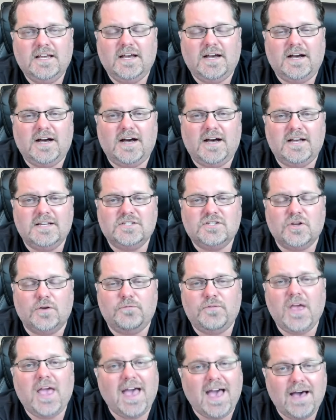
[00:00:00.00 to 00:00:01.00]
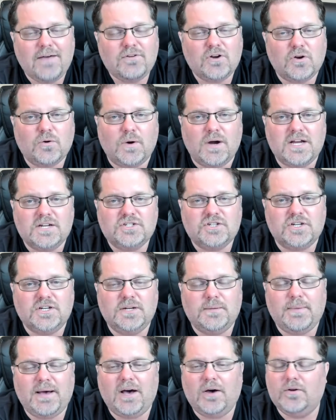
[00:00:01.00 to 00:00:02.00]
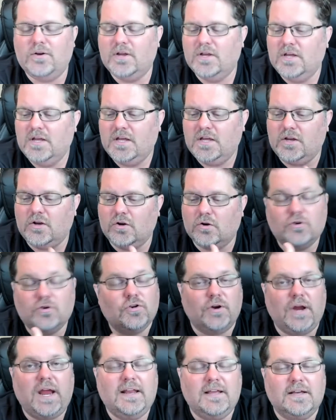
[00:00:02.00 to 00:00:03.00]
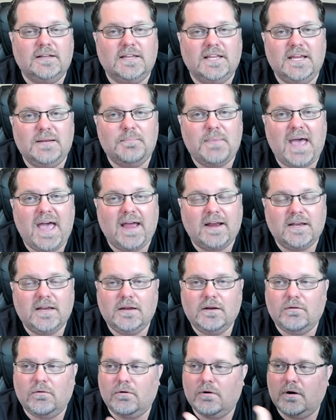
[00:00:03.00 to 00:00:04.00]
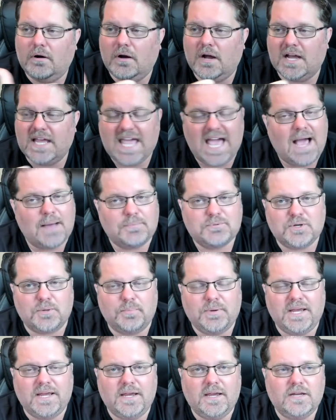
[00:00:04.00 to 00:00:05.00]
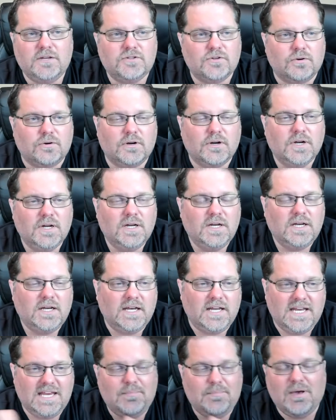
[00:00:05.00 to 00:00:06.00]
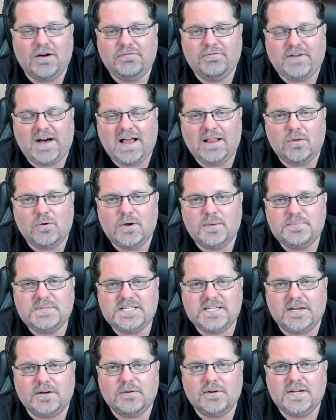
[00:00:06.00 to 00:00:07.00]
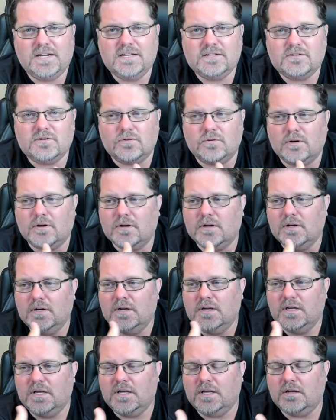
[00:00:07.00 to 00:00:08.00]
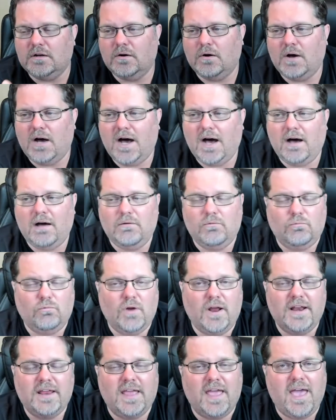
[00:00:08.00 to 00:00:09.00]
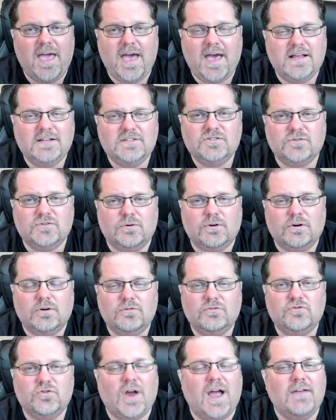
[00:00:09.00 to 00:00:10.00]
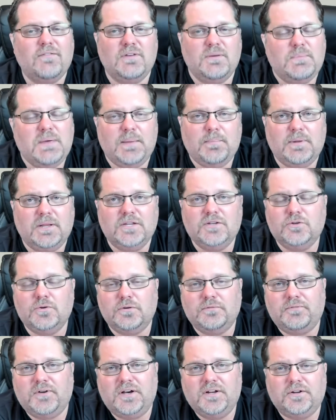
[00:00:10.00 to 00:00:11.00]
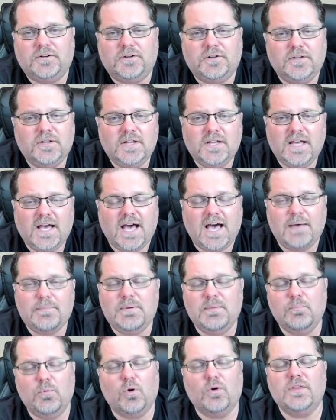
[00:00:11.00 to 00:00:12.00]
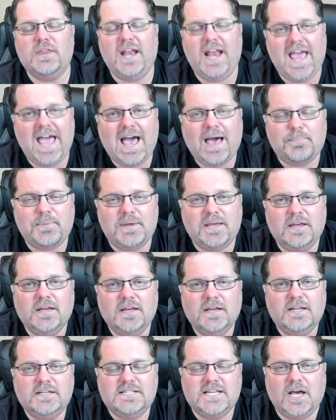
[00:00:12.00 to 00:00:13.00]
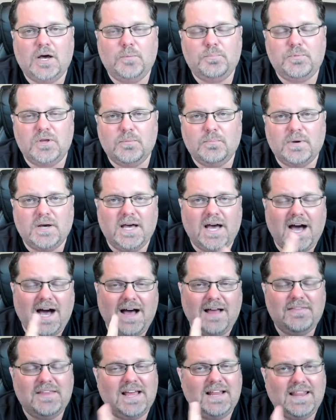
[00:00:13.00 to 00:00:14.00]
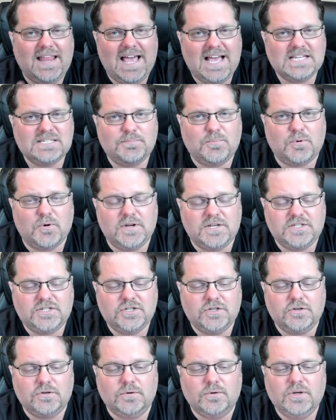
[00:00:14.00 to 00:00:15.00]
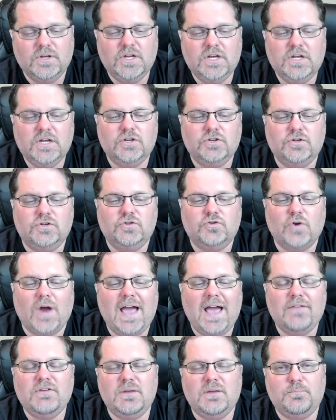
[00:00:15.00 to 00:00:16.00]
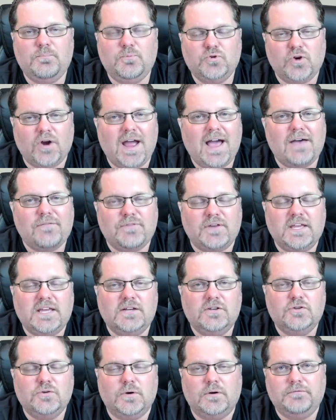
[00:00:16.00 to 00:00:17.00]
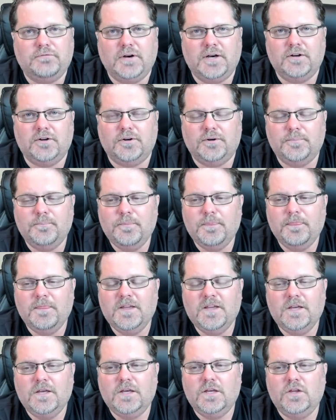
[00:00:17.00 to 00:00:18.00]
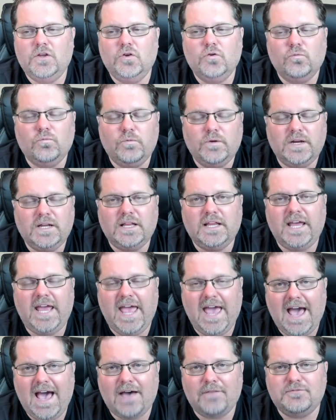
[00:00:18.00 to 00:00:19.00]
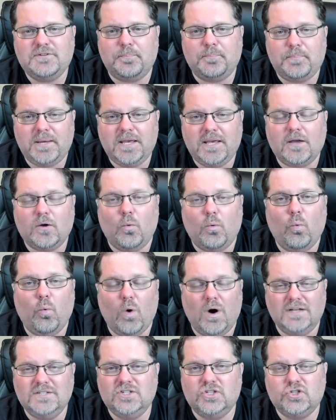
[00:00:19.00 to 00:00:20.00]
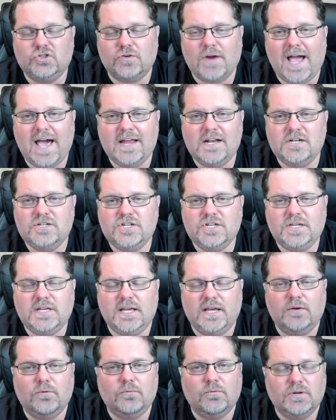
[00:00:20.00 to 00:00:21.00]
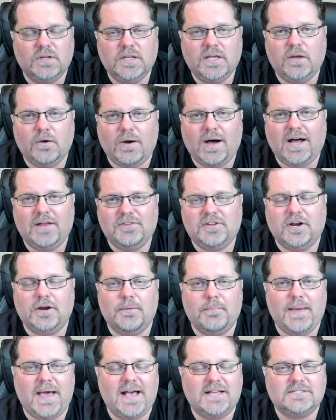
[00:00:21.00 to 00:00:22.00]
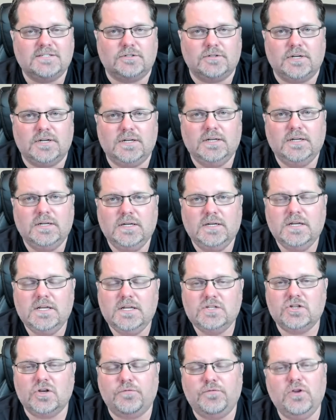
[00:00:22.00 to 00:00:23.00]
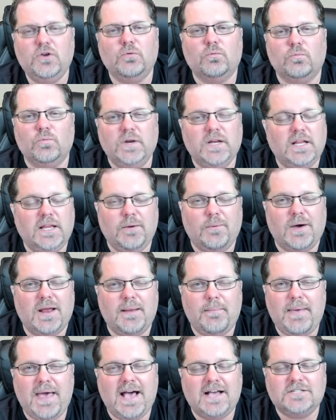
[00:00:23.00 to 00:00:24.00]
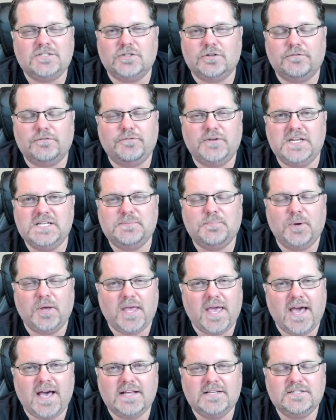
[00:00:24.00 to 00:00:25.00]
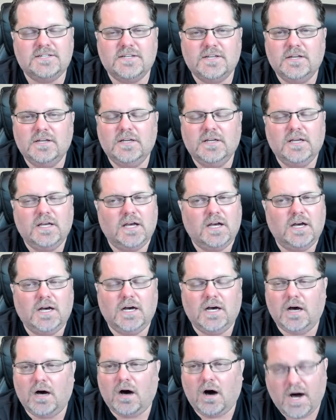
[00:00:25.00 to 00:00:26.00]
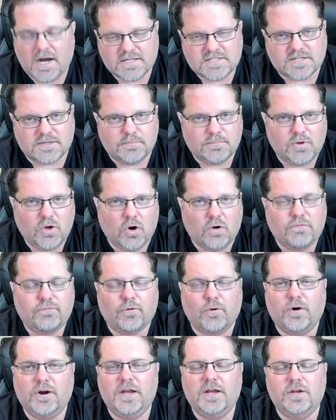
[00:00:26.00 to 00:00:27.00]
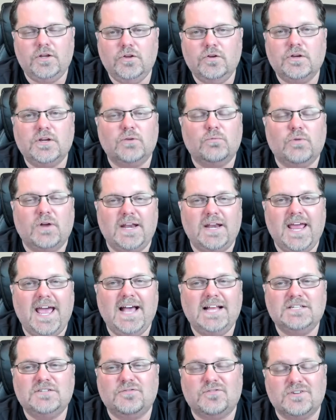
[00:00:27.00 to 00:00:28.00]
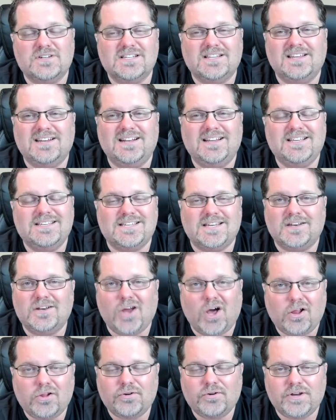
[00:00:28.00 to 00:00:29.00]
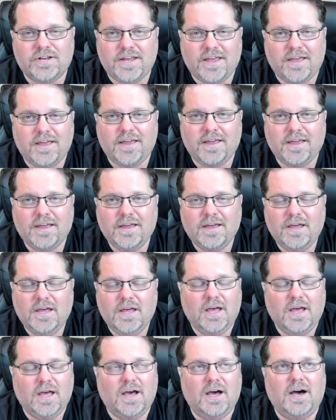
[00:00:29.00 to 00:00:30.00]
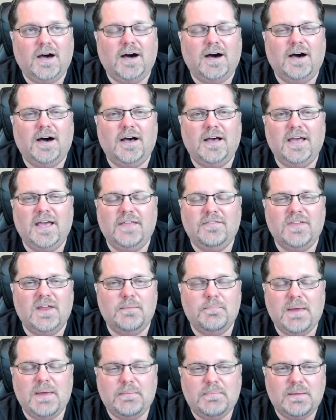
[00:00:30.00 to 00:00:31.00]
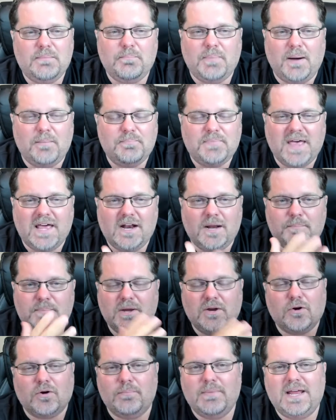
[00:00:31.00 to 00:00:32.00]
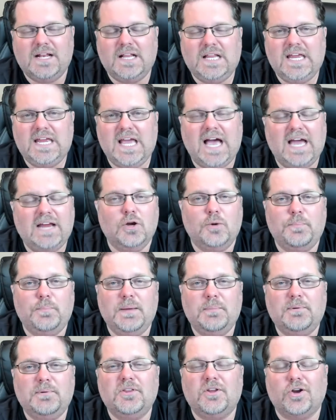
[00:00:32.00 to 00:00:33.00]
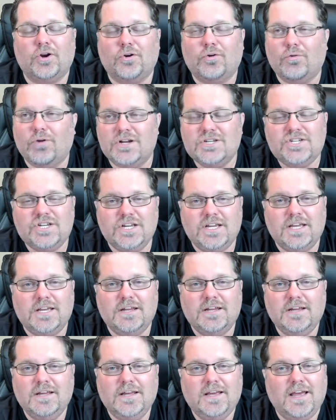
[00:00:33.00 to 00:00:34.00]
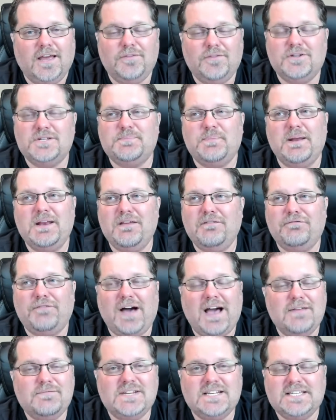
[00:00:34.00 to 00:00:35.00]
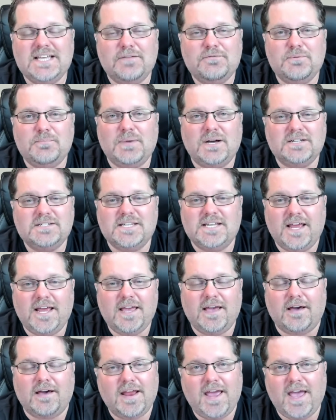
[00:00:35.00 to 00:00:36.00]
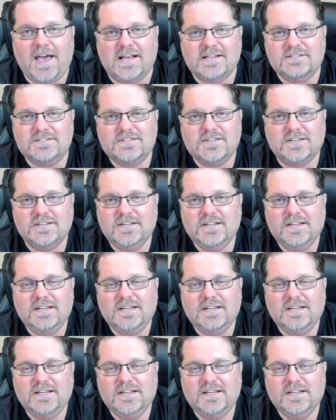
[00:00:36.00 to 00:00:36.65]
So if you have a question about, creating a lead magnet or a capture page or an email follow-up series or, running ads or driving people into a funnel, I'd be more than happy to help you. But on that last point too, driving traffic into a funnel, you really have to pick one strategy and really go out there and master it. So if you really want to master Facebook ads, awesome, go for it. You can run ads for as little as $1 a day, and then maybe bump that up incrementally. I know people that are crushing it, and they're spending $5 to $7 a day on ads.